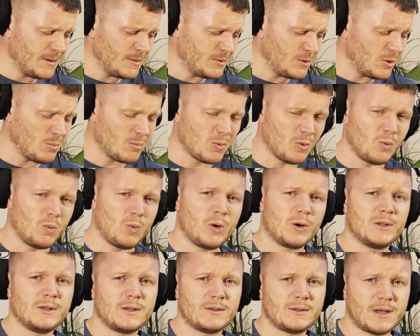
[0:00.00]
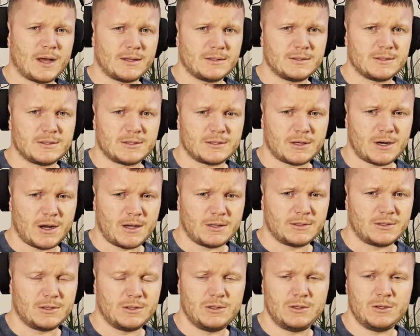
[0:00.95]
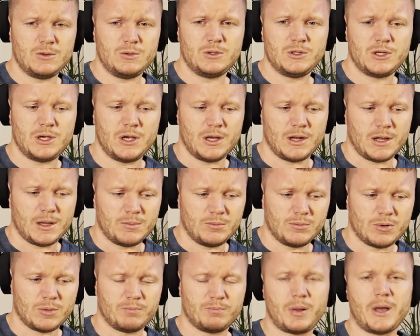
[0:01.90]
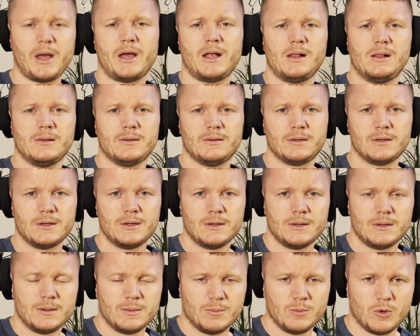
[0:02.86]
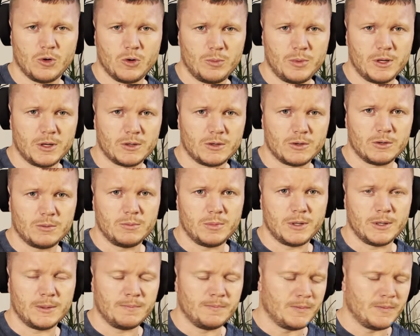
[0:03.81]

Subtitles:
Number 1 in the dance charts, huge hit, and propelled Moby a good bit